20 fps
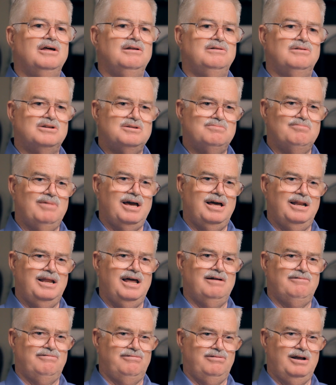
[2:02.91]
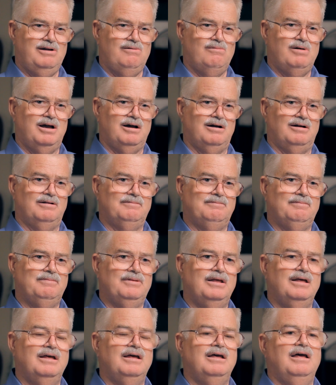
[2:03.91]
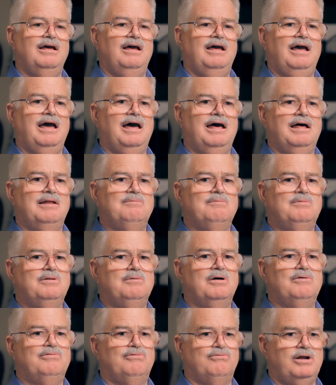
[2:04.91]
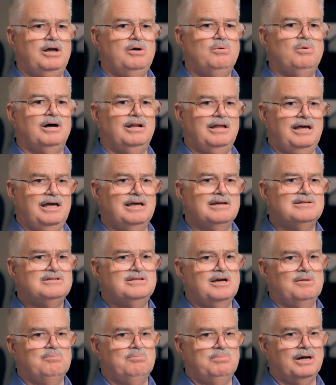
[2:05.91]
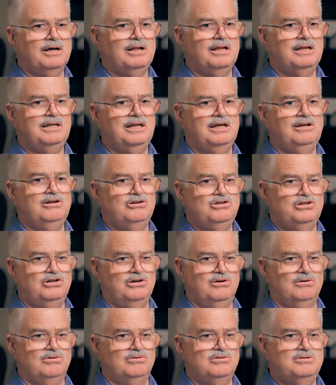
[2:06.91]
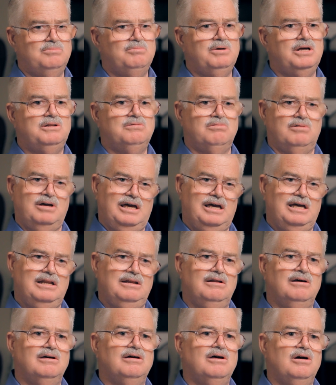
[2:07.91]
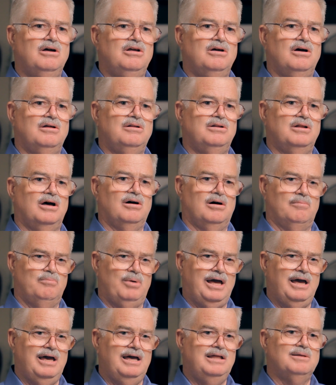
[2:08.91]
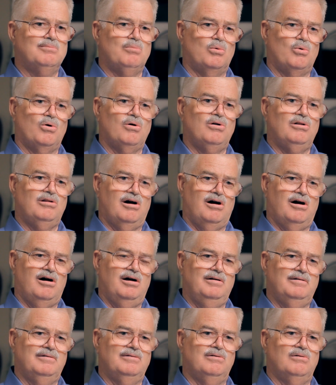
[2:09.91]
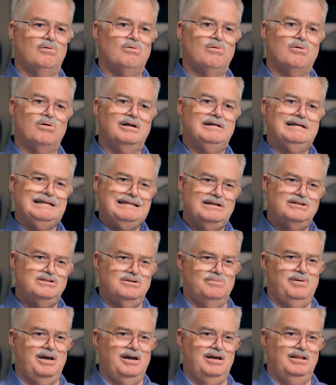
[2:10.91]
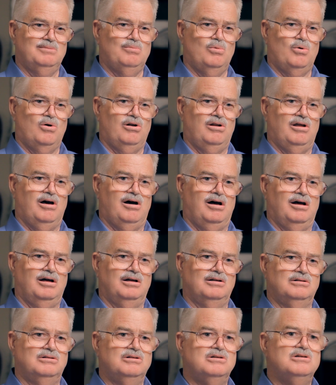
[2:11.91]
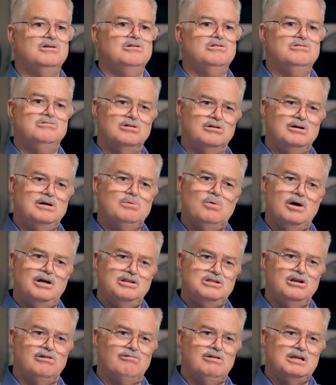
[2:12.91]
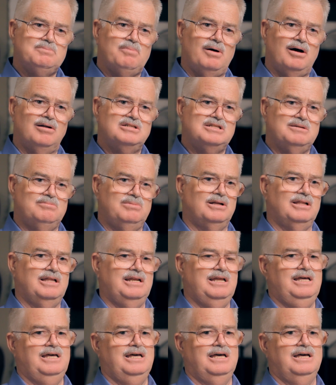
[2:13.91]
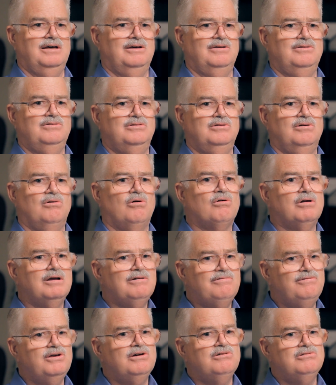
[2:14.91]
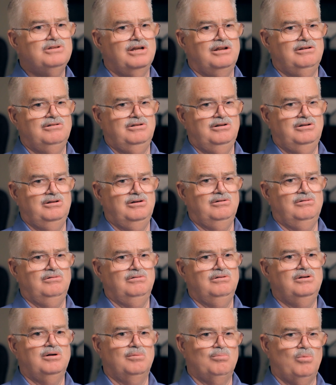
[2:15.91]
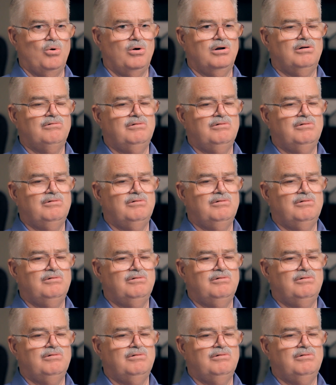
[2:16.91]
does man have free will? And free will is the ability to choose between obeying the moral law or disobeying the moral law, doing what your responsibility is or refusing to do your moral